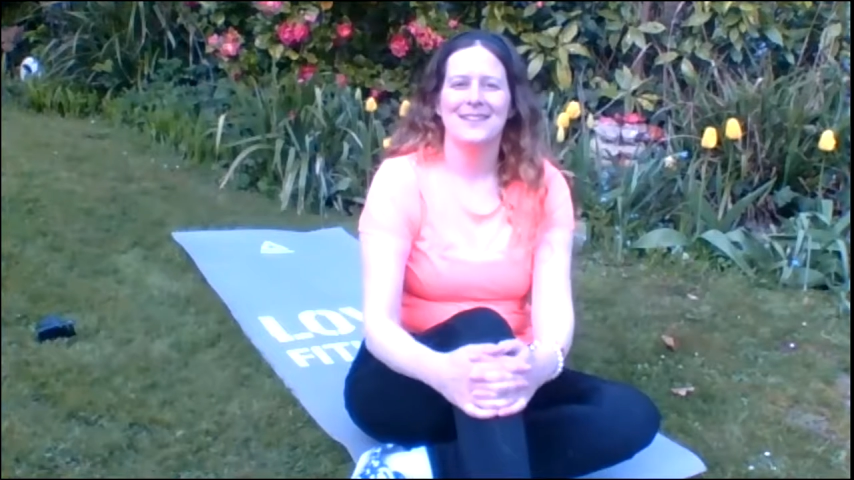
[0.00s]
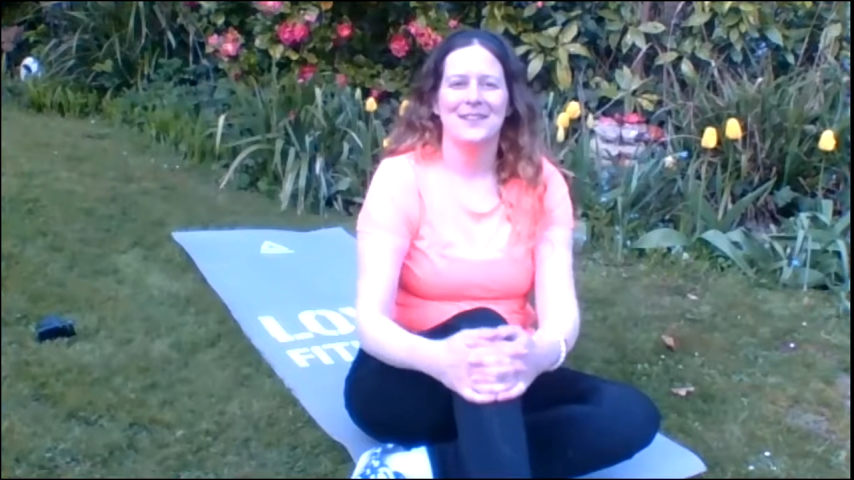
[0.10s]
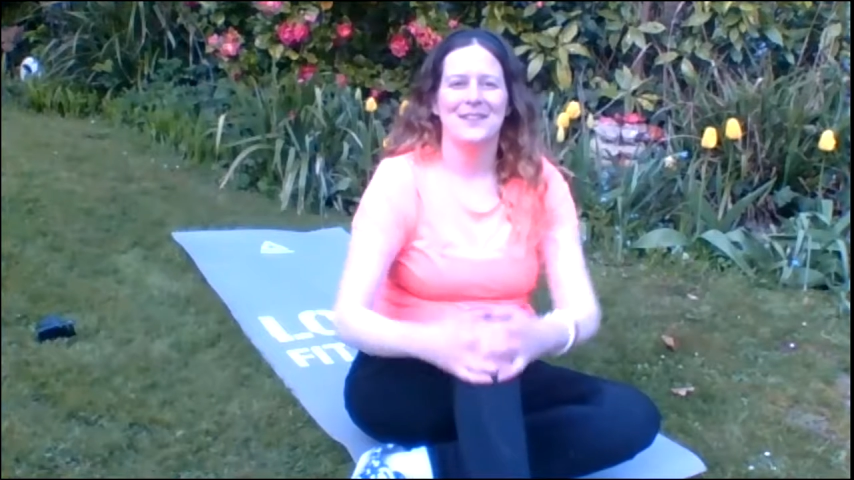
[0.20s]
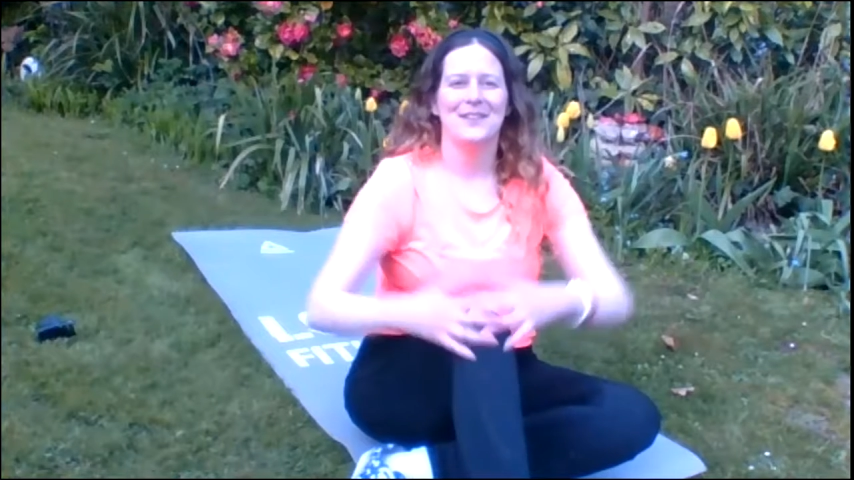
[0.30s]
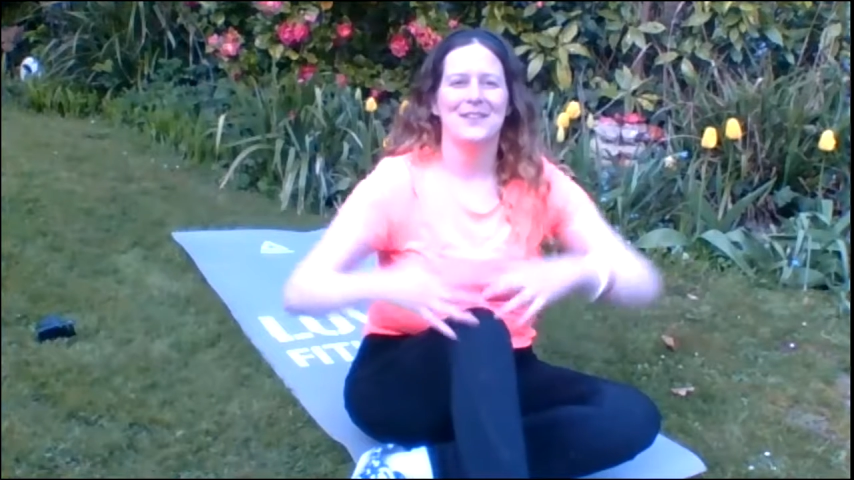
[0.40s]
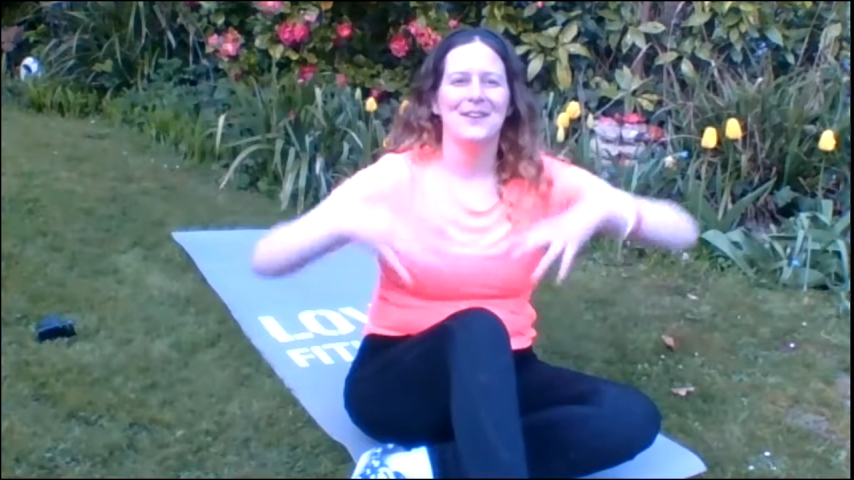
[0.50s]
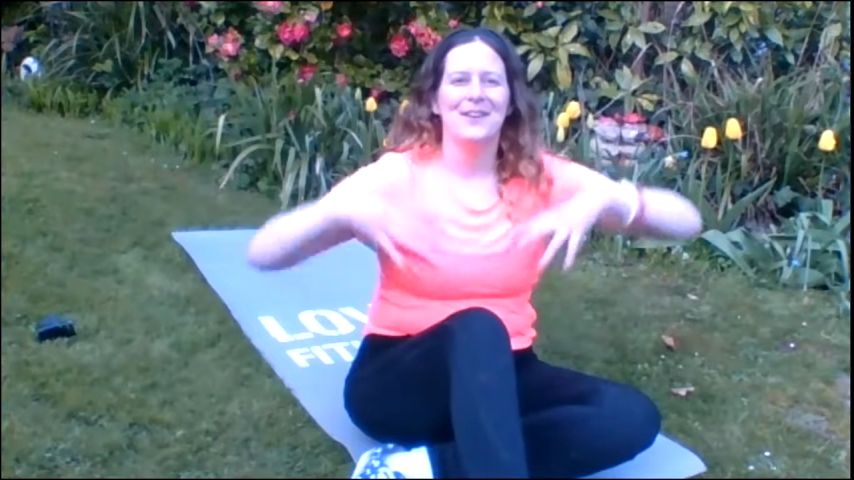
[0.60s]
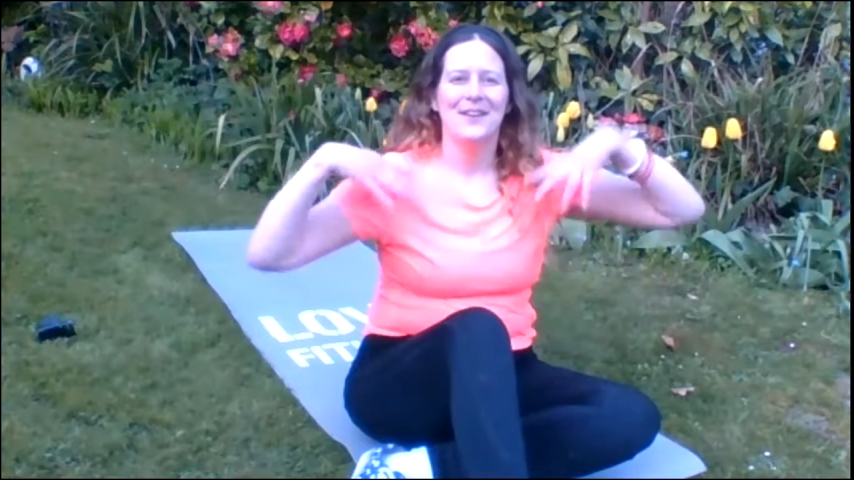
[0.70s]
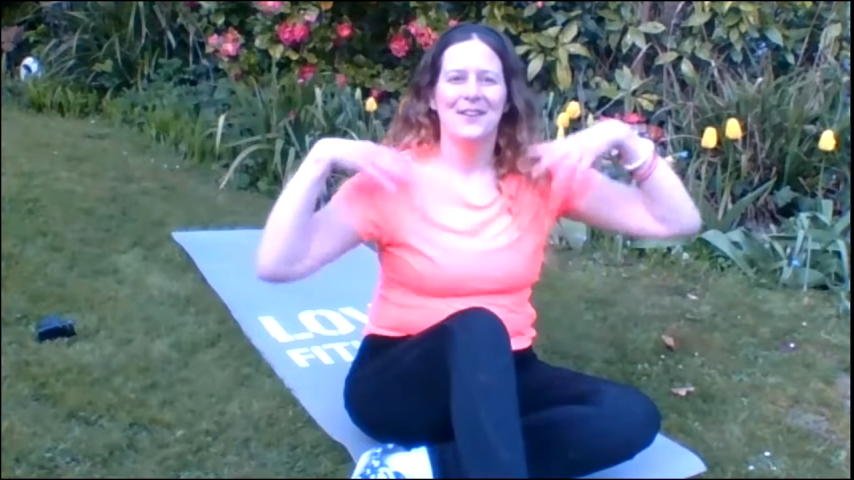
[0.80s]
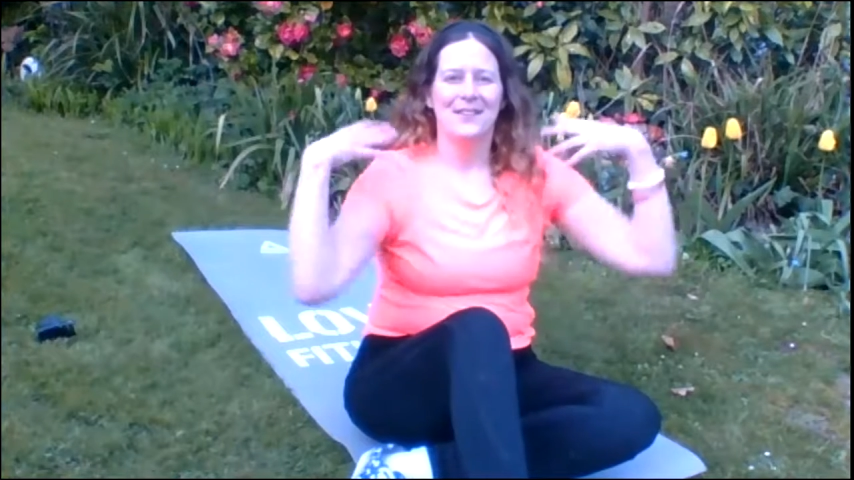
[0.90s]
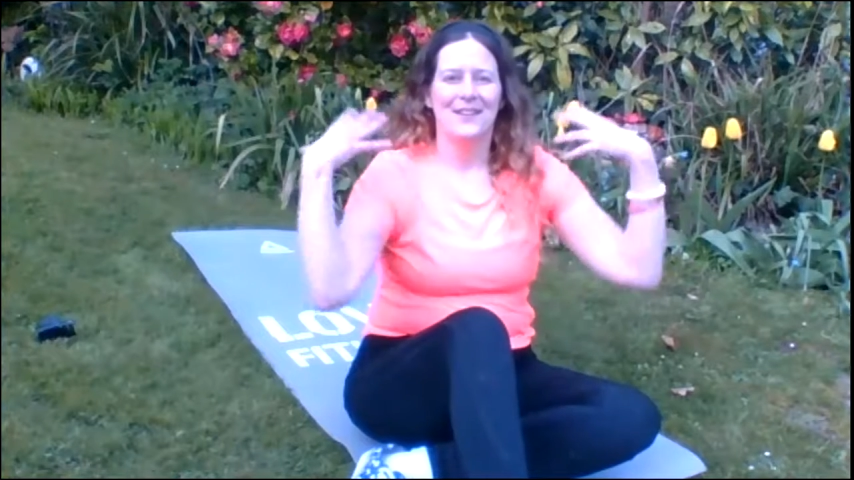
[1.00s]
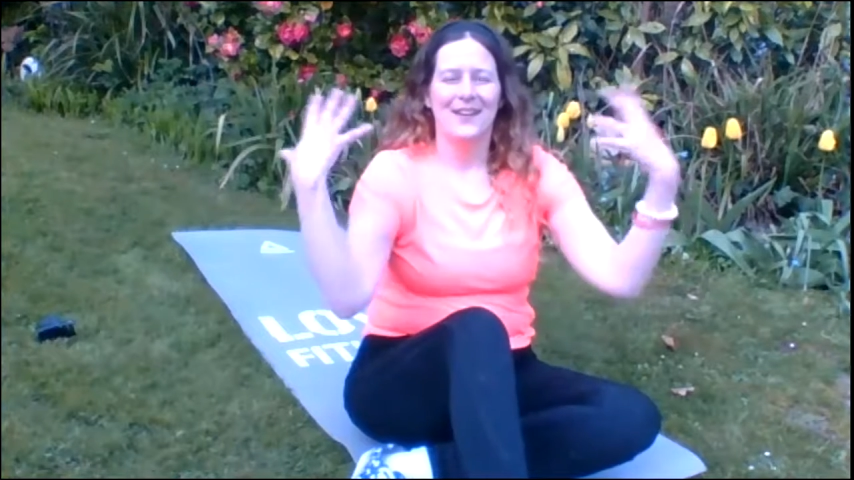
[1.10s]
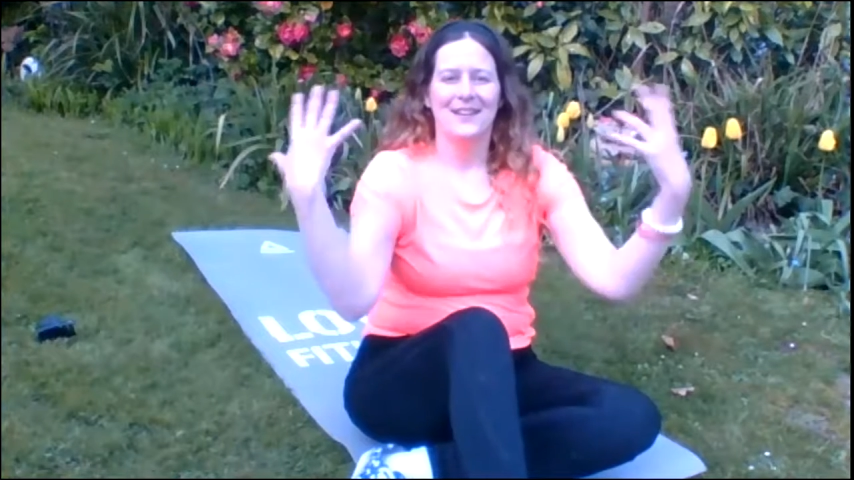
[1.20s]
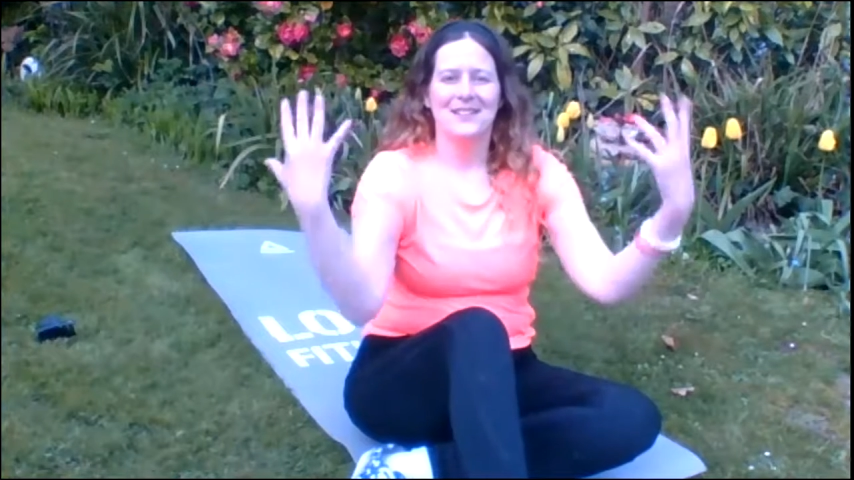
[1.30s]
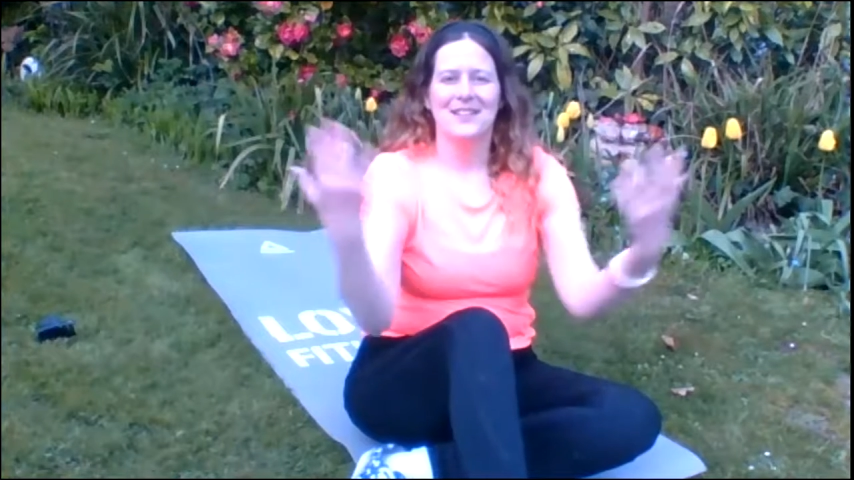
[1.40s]
to
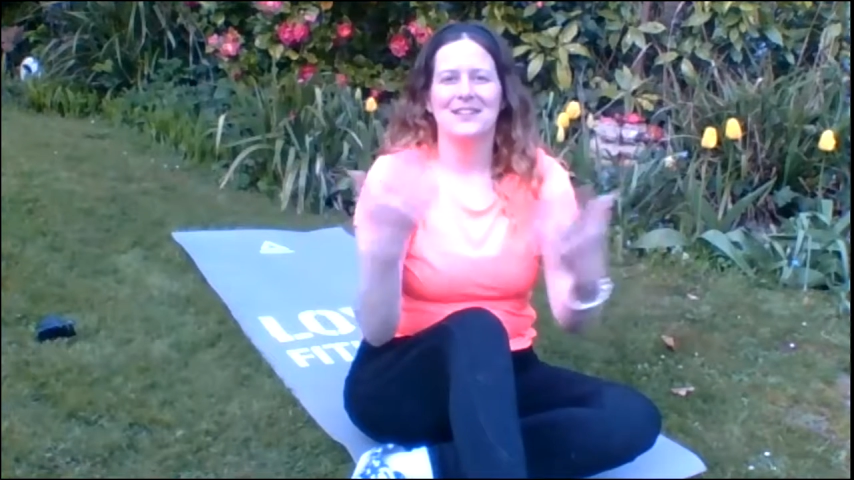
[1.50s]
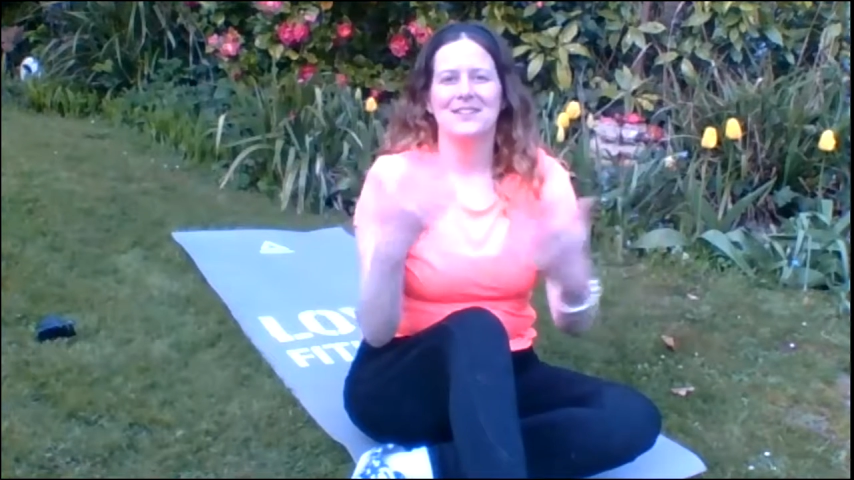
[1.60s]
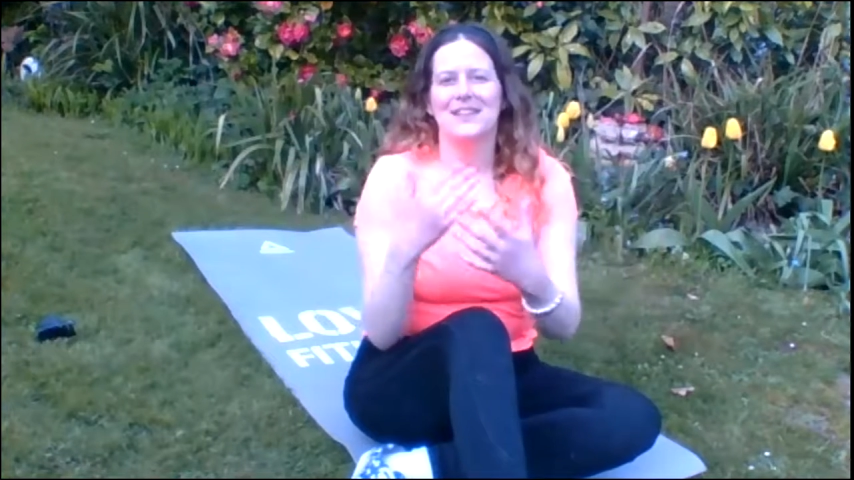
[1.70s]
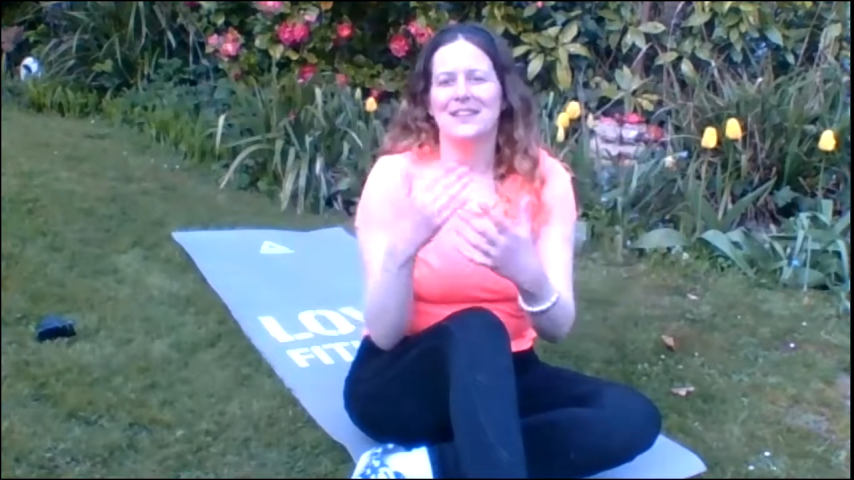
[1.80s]
achieve